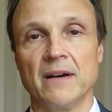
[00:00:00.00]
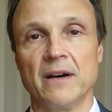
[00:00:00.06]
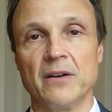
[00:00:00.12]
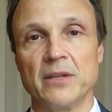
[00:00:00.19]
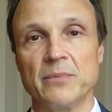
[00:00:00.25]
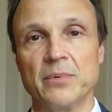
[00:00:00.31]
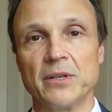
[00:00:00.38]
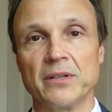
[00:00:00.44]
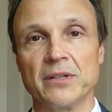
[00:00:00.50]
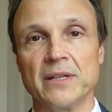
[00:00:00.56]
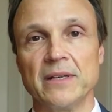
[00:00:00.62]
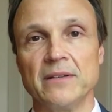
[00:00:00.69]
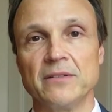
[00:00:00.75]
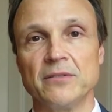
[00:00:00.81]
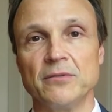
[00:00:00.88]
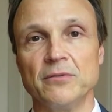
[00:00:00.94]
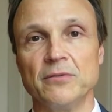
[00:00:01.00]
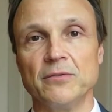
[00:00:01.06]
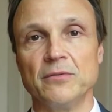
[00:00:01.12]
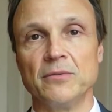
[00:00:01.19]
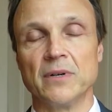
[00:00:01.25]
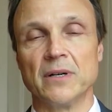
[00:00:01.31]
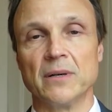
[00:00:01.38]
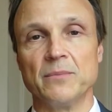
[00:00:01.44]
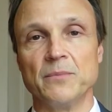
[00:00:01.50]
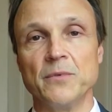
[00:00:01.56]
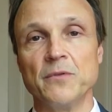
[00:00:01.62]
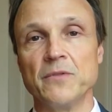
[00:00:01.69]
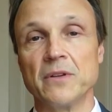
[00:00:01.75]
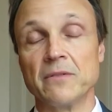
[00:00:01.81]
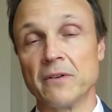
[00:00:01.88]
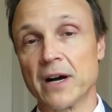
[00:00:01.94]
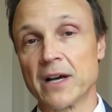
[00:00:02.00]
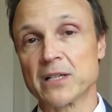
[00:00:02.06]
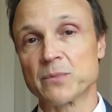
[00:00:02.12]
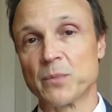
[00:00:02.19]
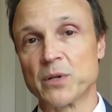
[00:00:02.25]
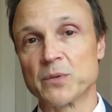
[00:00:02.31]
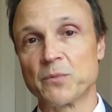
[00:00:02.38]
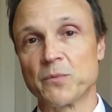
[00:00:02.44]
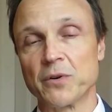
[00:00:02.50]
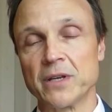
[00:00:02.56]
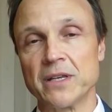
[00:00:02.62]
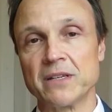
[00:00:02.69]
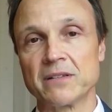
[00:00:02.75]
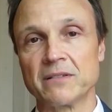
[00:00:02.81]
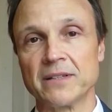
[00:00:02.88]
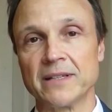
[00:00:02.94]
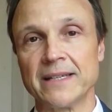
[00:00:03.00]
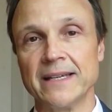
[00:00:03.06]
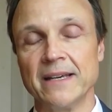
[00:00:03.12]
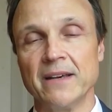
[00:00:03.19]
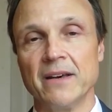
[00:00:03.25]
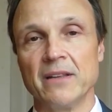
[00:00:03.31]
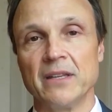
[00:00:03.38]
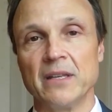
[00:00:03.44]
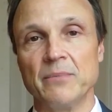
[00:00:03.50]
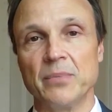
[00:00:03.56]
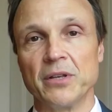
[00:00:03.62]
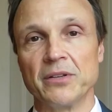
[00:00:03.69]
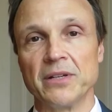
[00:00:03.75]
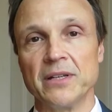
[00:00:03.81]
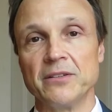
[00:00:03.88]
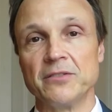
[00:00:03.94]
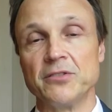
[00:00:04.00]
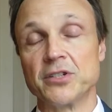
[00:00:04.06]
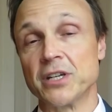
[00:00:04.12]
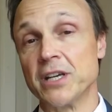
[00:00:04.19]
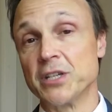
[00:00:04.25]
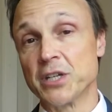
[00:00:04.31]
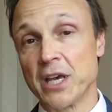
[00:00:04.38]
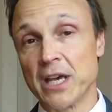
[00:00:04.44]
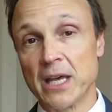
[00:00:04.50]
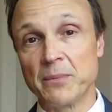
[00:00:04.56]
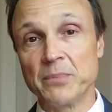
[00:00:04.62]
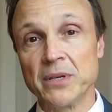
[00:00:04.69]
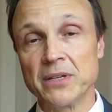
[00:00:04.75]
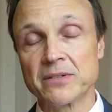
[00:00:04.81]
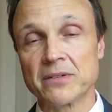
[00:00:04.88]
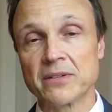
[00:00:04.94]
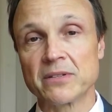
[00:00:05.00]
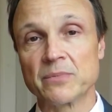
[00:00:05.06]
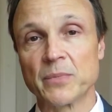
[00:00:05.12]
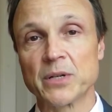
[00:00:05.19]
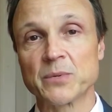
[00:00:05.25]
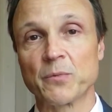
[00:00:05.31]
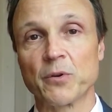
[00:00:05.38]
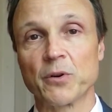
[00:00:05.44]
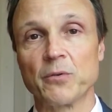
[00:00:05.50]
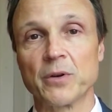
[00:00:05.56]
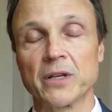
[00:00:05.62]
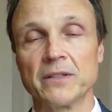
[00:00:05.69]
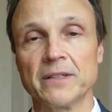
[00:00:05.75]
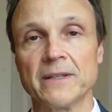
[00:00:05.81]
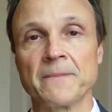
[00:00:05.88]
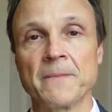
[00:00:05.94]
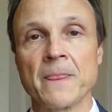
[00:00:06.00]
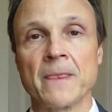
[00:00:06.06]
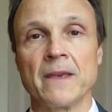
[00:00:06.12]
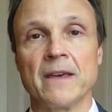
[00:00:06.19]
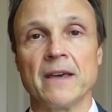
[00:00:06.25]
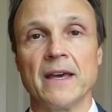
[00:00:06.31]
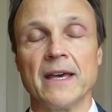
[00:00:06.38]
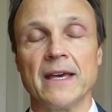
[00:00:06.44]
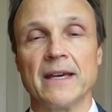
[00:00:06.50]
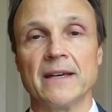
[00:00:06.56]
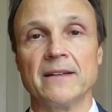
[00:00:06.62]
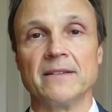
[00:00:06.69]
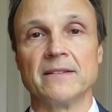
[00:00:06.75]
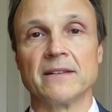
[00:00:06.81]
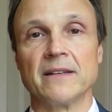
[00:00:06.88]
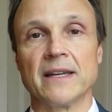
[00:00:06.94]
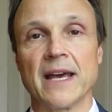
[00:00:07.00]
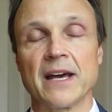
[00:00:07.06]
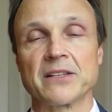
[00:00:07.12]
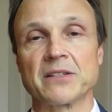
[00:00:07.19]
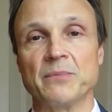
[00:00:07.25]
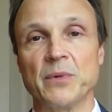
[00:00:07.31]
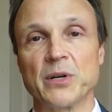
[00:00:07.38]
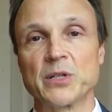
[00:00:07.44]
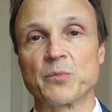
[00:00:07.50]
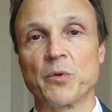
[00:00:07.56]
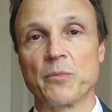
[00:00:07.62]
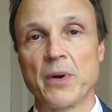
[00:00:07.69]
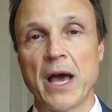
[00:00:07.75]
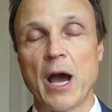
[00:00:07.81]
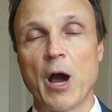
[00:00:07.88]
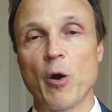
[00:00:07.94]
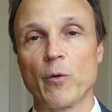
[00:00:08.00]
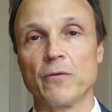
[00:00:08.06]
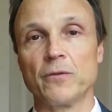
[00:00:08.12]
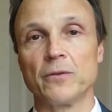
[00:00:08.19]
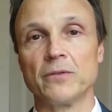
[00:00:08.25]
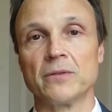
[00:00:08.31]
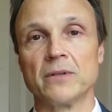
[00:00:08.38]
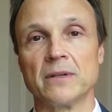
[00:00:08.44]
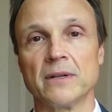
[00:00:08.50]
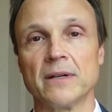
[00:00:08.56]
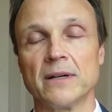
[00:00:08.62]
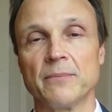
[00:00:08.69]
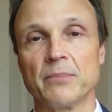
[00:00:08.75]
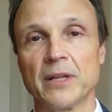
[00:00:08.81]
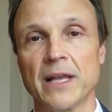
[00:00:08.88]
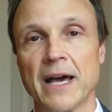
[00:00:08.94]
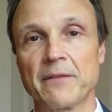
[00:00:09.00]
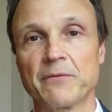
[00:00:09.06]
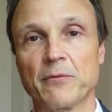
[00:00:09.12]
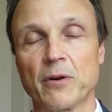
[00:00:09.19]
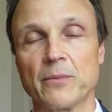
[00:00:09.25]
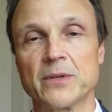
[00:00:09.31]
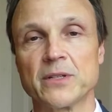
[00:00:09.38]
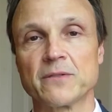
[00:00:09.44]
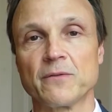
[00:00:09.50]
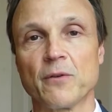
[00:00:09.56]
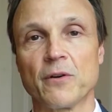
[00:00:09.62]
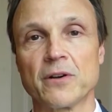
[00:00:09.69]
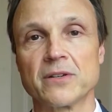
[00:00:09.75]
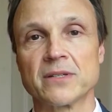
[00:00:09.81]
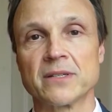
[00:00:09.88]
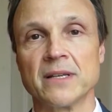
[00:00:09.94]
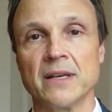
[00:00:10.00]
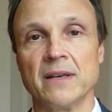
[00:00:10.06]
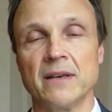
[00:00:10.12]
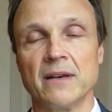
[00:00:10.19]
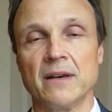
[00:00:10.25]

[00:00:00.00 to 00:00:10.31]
The ability to move the device much more easily, the ability to change hand pieces much more quickly, and it has a much more powerful platform as far as